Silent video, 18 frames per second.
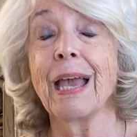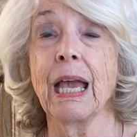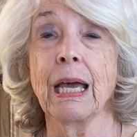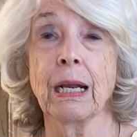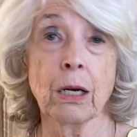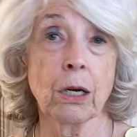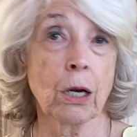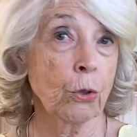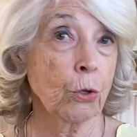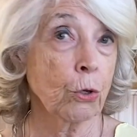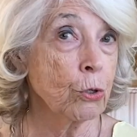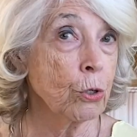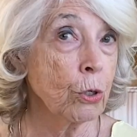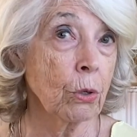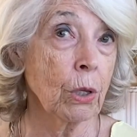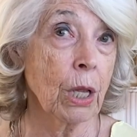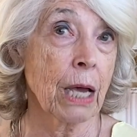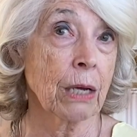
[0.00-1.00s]
and another
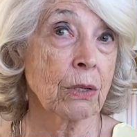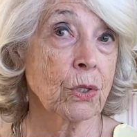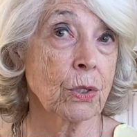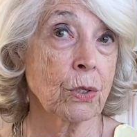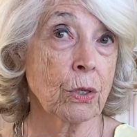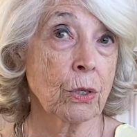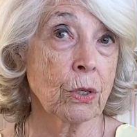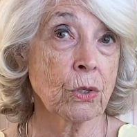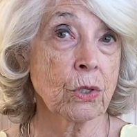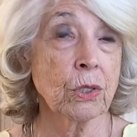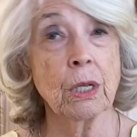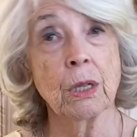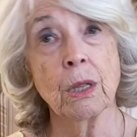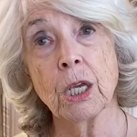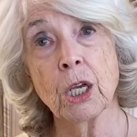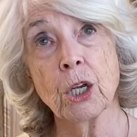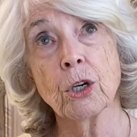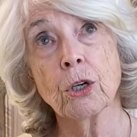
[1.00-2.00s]
2 glasses
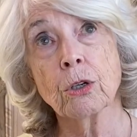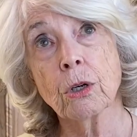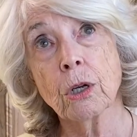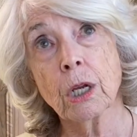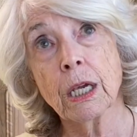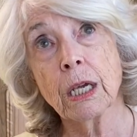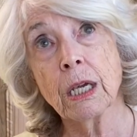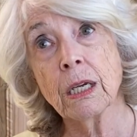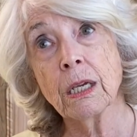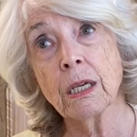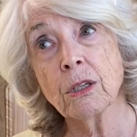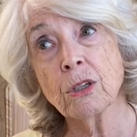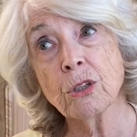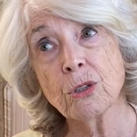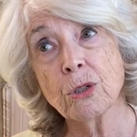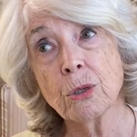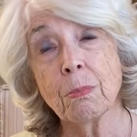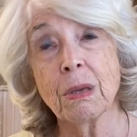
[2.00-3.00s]
in the
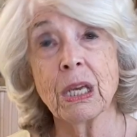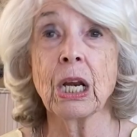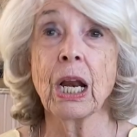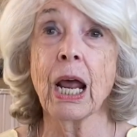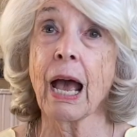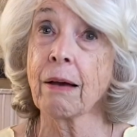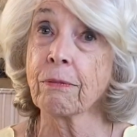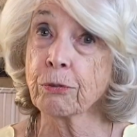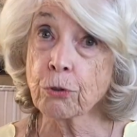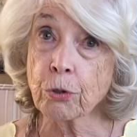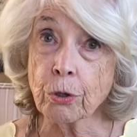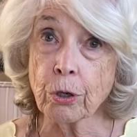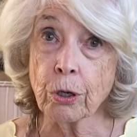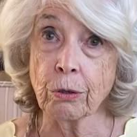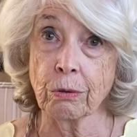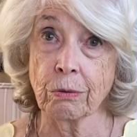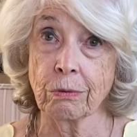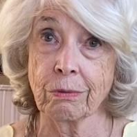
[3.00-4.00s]
early to
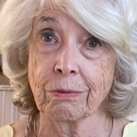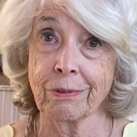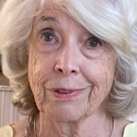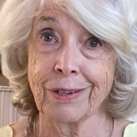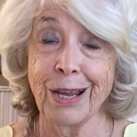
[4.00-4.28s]
mid-afternoon.